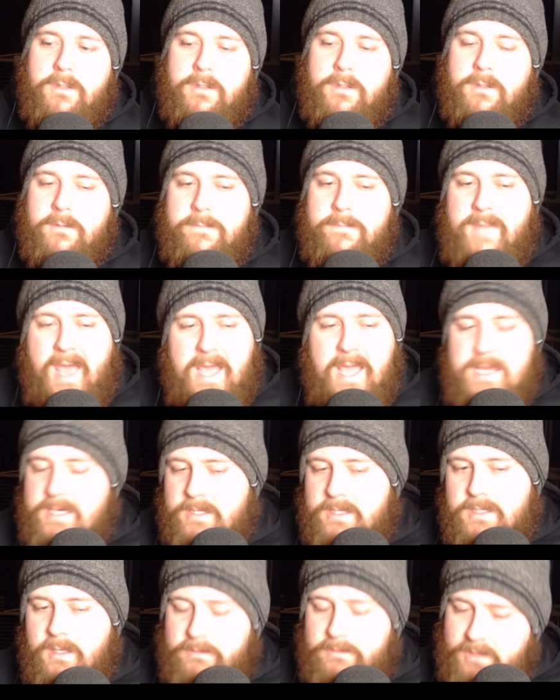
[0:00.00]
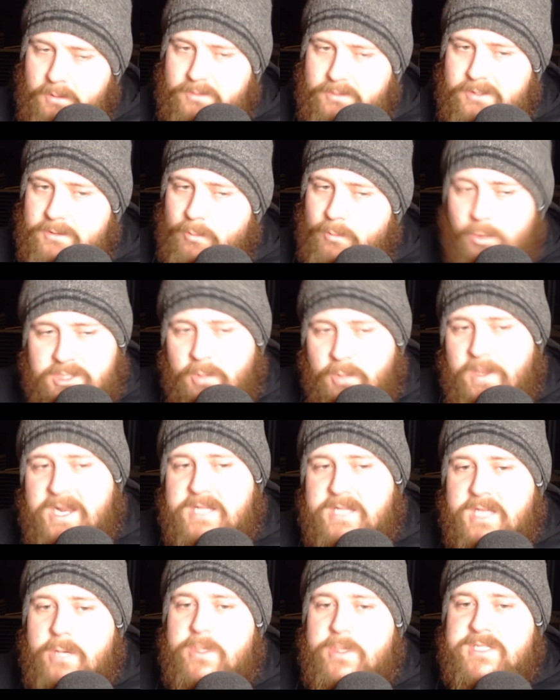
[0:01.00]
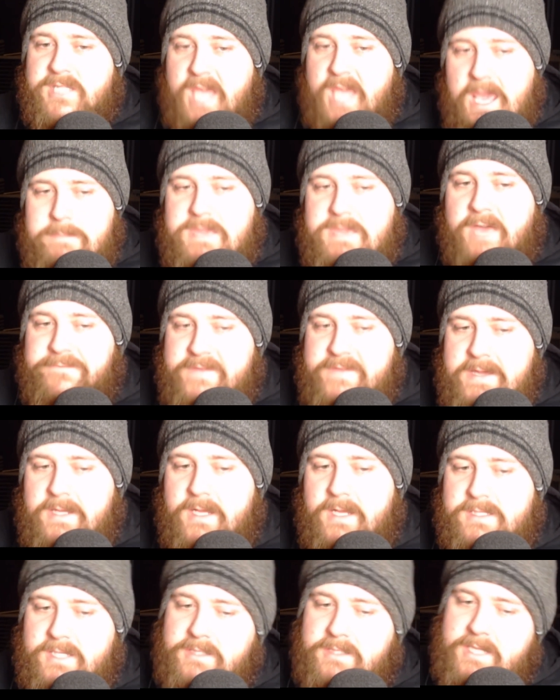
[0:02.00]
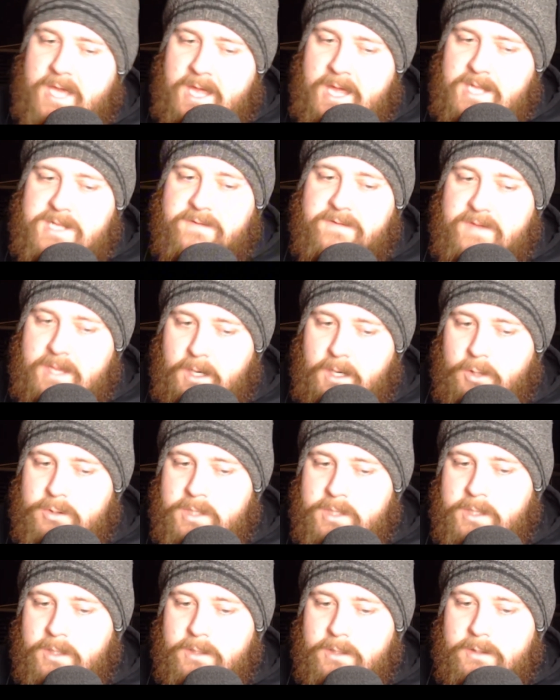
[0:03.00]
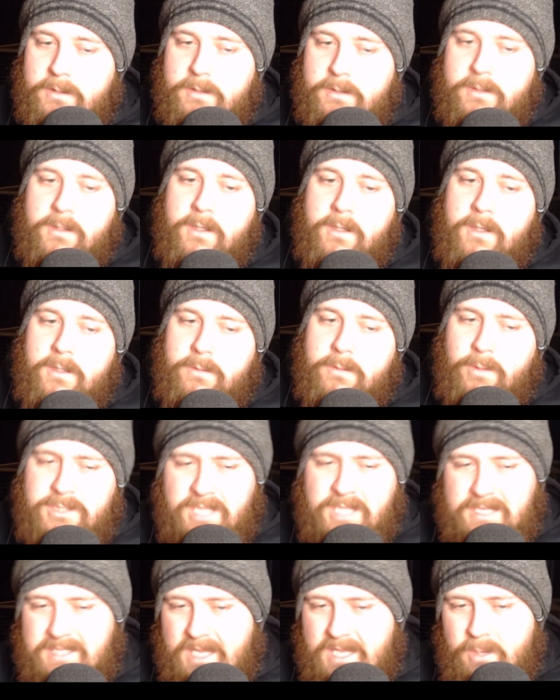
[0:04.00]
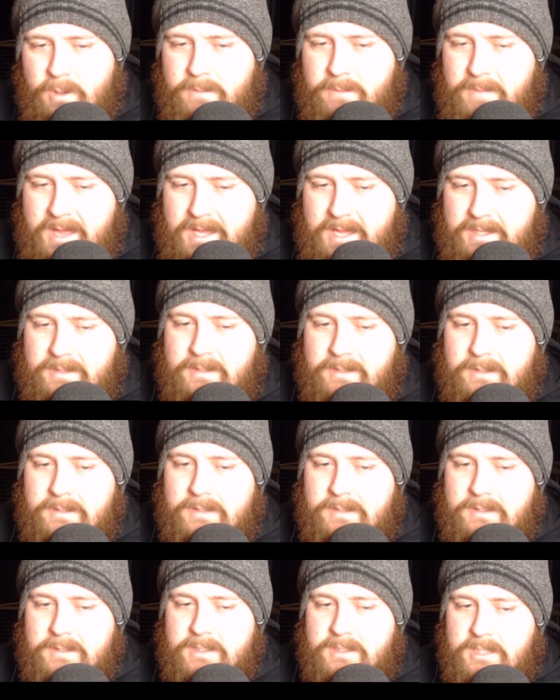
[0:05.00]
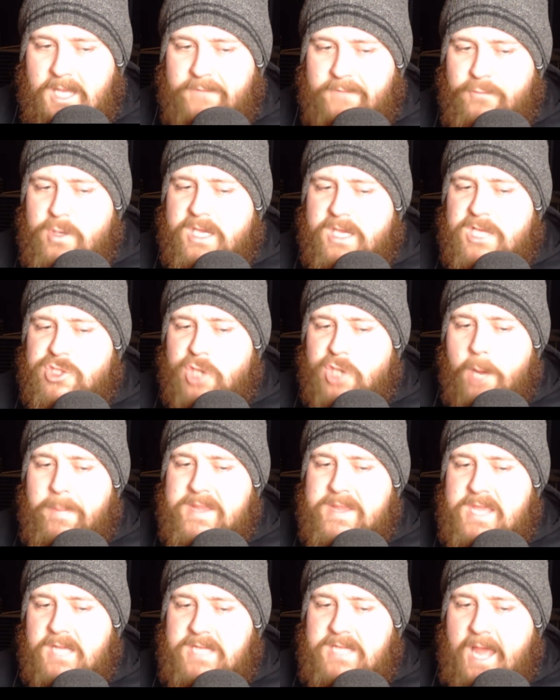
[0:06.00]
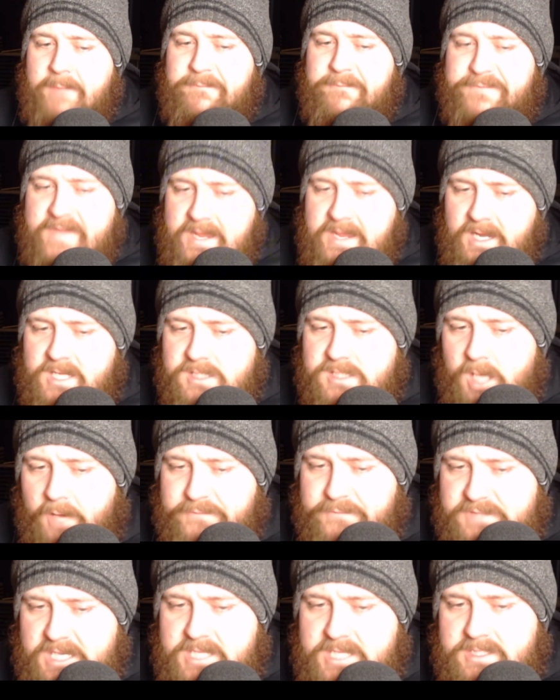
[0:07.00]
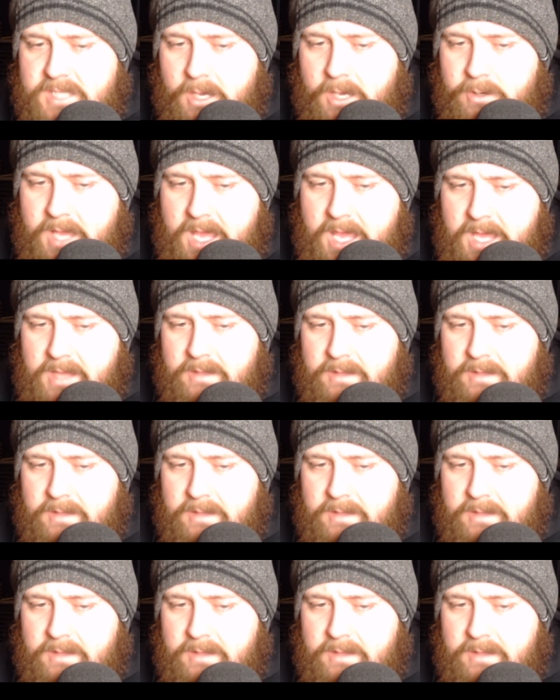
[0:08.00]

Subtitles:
Mate, what you want to do is keep your fingers at the end of it, Louis. What you doing, man? You're fucking chopping your damn fingers off, Tito, yeah?